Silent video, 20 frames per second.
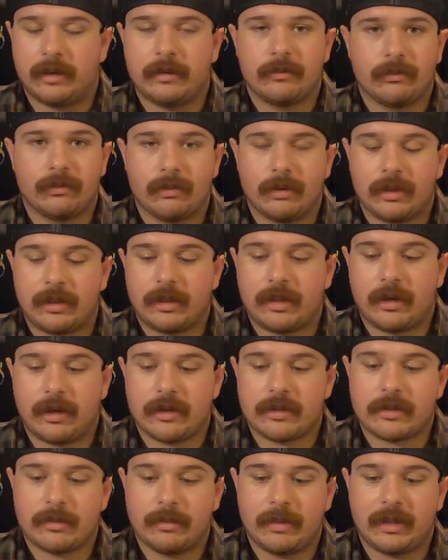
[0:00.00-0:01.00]
Really
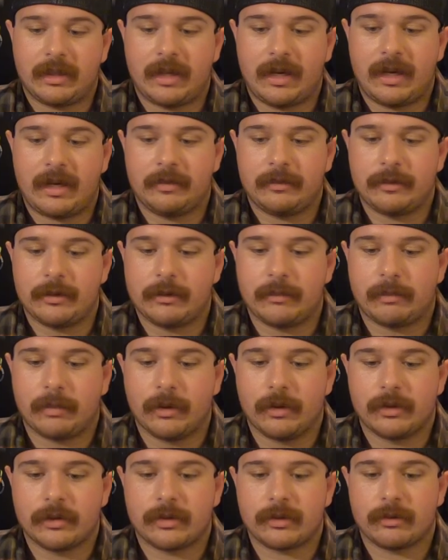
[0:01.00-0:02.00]
awesome at that, just
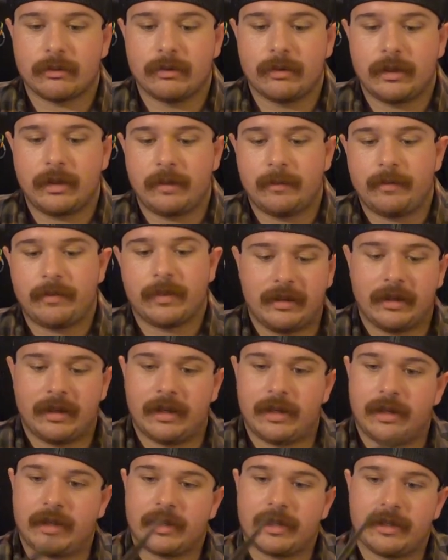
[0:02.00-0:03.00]
burns through it.
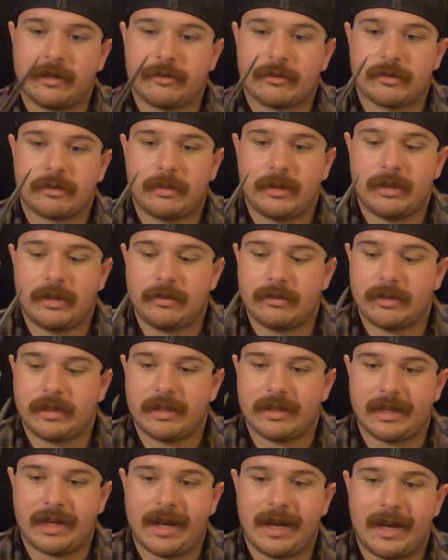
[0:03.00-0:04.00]
Can also be used
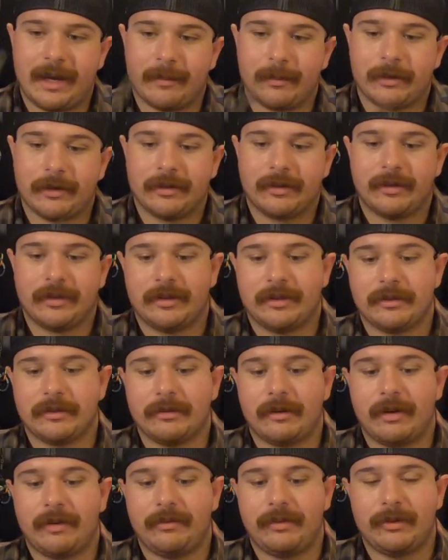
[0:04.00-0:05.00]
as a hammer, so
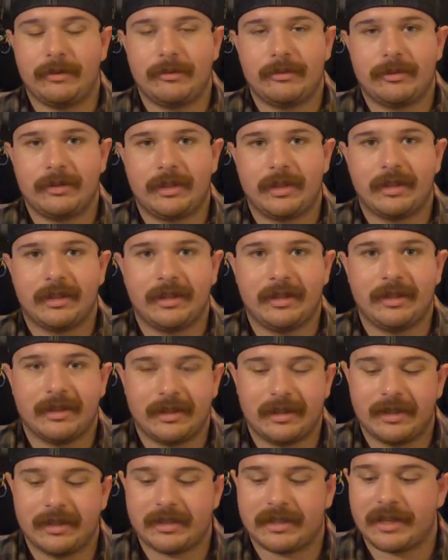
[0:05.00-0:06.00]
I've used
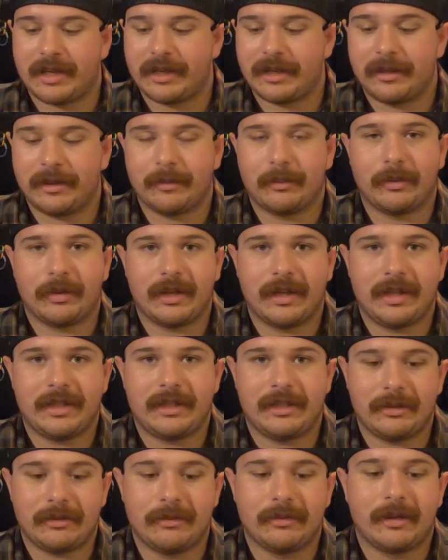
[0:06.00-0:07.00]
the side of the blade
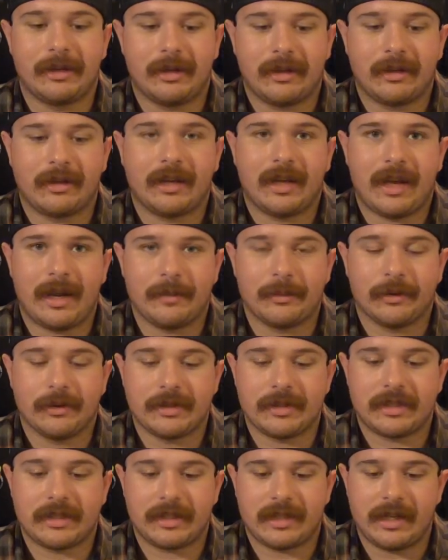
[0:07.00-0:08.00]
to hammer
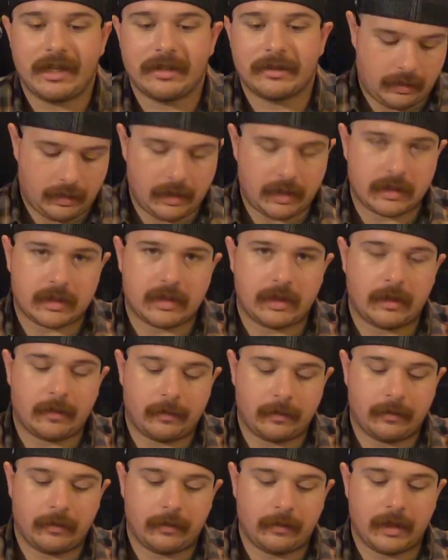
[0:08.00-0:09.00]
in stakes. Next up,
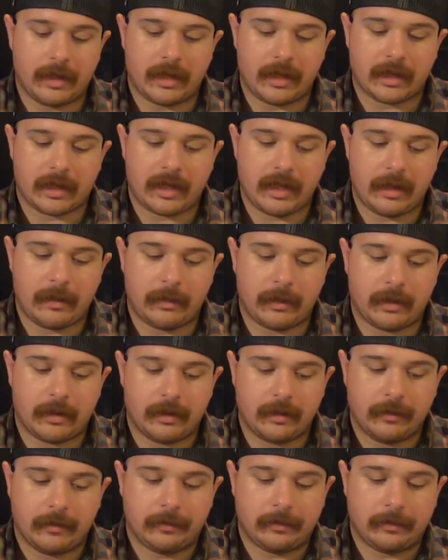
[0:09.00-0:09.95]
we got a K-bar.